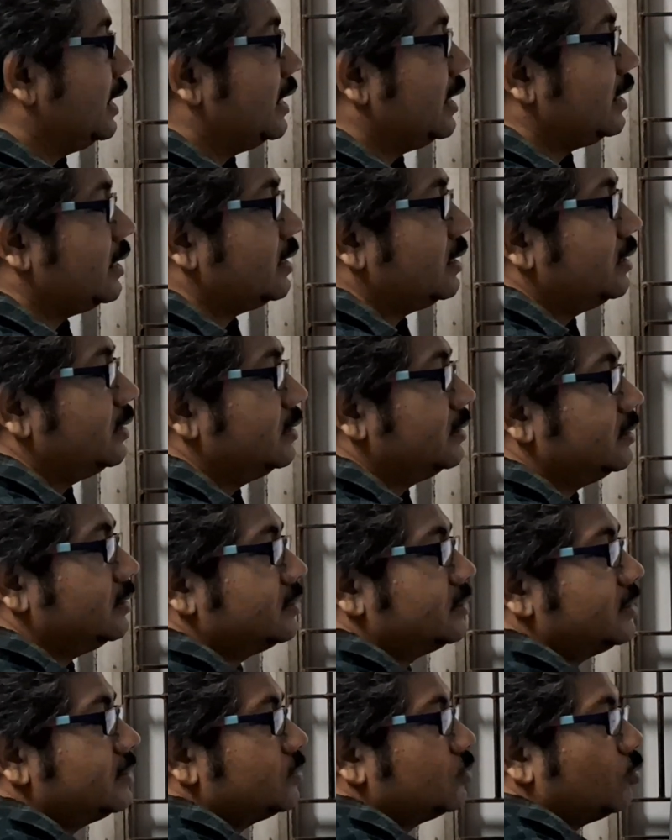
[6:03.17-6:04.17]
A
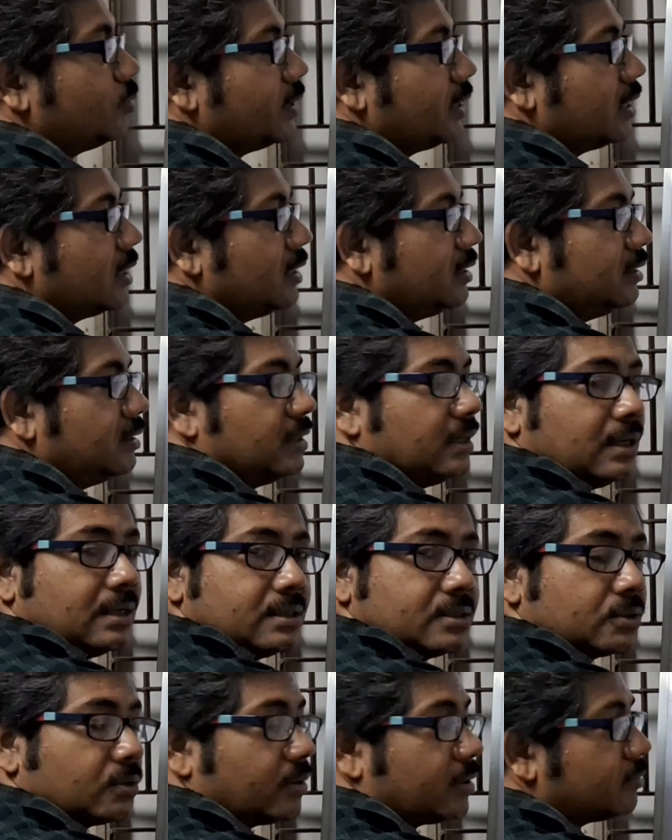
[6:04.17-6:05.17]
this is omega
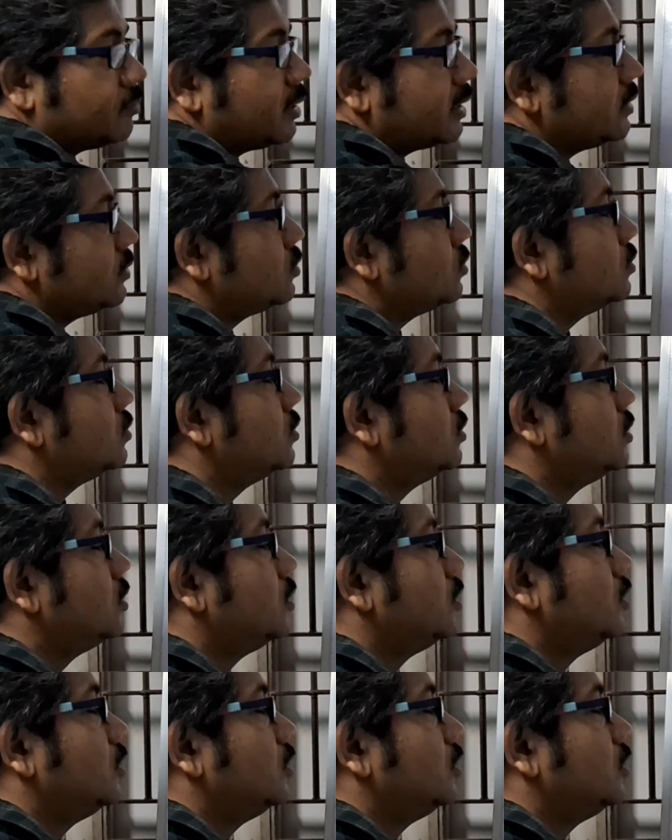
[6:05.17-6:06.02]
L square by 2.